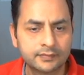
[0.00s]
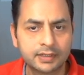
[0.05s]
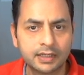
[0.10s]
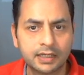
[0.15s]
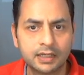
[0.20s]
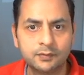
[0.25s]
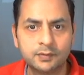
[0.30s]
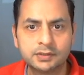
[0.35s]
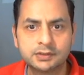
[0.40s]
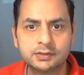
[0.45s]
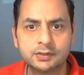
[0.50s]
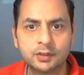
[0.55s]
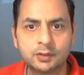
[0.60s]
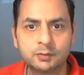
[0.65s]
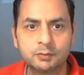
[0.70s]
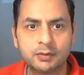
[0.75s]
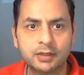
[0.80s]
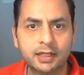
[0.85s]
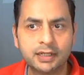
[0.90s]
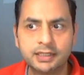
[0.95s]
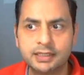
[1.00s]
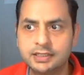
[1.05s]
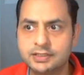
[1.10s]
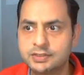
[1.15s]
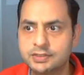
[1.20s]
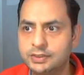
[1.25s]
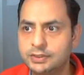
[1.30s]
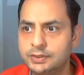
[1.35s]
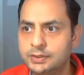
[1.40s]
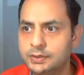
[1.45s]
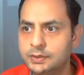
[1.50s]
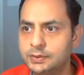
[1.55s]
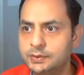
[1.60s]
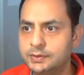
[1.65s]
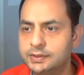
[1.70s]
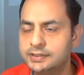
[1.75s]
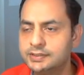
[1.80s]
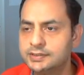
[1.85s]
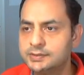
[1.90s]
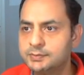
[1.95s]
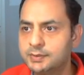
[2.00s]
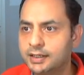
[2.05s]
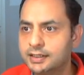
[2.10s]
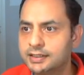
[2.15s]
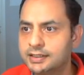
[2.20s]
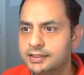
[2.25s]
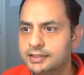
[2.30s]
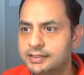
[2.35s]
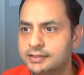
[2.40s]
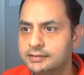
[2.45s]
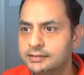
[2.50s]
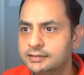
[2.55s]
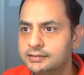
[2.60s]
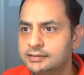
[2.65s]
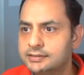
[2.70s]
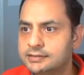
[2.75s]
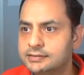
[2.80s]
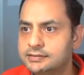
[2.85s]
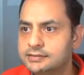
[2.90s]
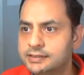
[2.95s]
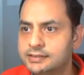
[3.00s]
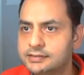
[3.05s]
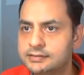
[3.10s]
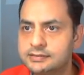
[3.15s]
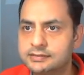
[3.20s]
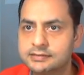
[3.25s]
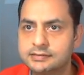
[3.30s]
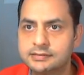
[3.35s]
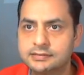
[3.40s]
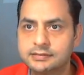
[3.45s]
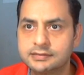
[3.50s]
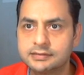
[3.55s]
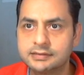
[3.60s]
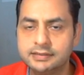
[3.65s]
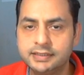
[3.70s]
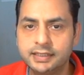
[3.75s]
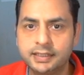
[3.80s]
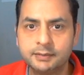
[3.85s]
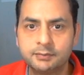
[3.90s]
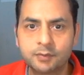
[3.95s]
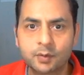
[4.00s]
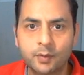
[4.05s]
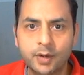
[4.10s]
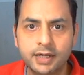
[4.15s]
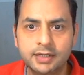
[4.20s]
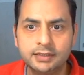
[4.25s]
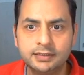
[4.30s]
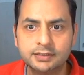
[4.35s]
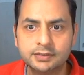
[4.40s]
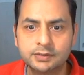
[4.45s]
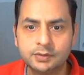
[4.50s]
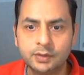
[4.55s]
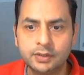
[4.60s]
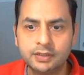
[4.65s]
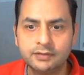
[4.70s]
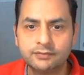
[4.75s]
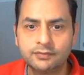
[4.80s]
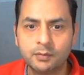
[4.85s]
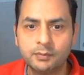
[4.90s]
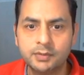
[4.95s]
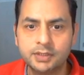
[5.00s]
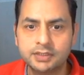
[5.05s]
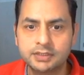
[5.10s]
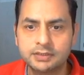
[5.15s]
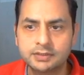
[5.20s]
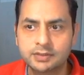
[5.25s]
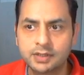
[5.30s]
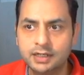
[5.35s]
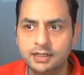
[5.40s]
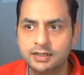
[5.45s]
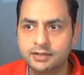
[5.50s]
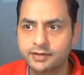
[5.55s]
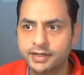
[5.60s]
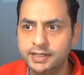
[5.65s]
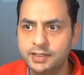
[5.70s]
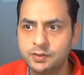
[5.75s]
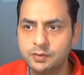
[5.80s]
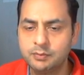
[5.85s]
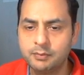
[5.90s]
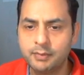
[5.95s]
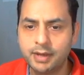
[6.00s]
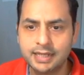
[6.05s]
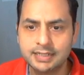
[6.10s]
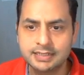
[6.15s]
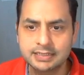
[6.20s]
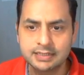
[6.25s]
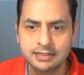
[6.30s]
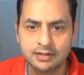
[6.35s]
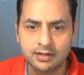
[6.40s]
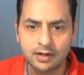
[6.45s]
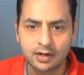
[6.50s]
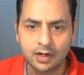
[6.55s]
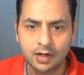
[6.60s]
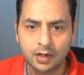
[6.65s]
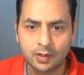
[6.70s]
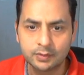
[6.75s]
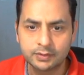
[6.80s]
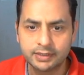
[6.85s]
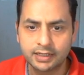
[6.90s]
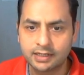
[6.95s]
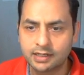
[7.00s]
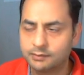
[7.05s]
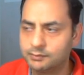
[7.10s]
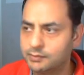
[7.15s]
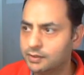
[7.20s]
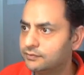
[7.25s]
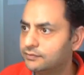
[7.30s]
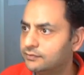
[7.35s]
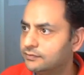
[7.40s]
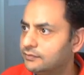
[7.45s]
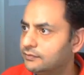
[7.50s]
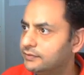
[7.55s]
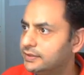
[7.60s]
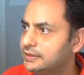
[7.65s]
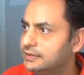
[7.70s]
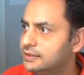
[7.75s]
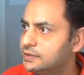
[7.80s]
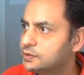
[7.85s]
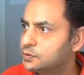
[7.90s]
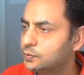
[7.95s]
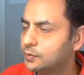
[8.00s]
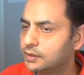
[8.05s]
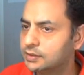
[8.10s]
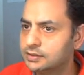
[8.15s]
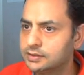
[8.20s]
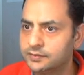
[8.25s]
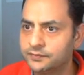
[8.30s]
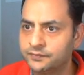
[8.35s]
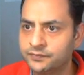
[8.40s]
I was not planning initially to do this, but since they provide this good information, so I'll try to match how they come up with this one.